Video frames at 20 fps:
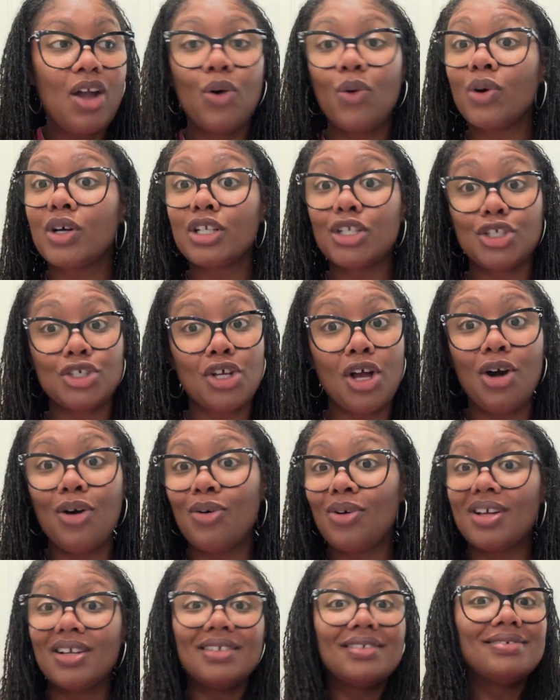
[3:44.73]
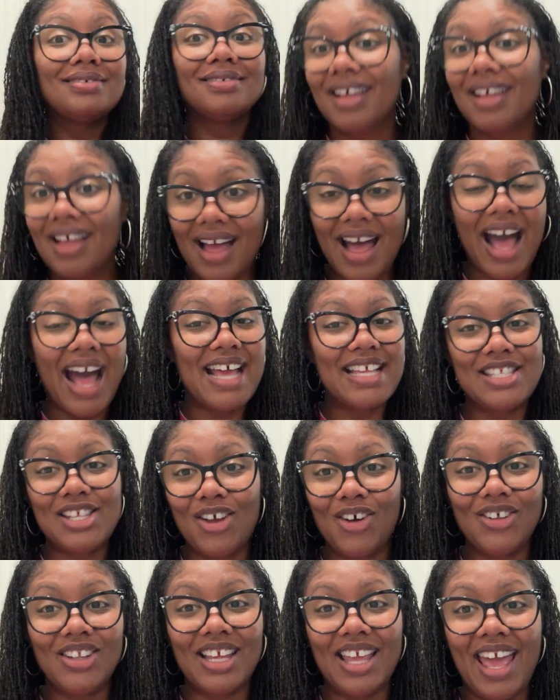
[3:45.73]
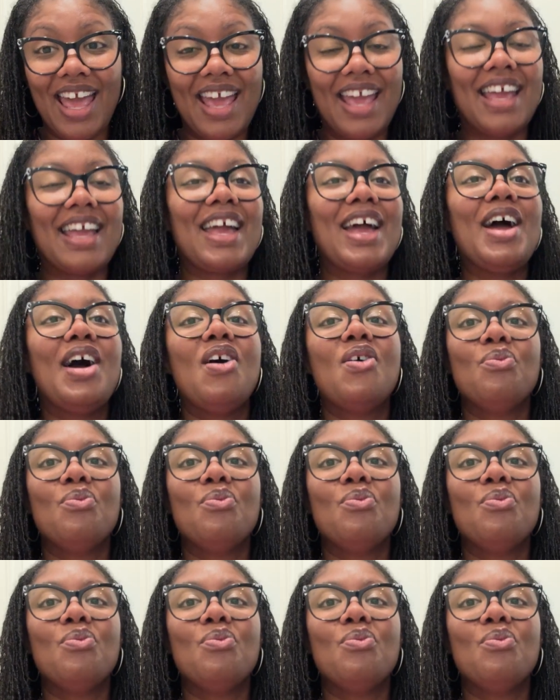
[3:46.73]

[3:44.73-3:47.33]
Or a joke, icing on the cake.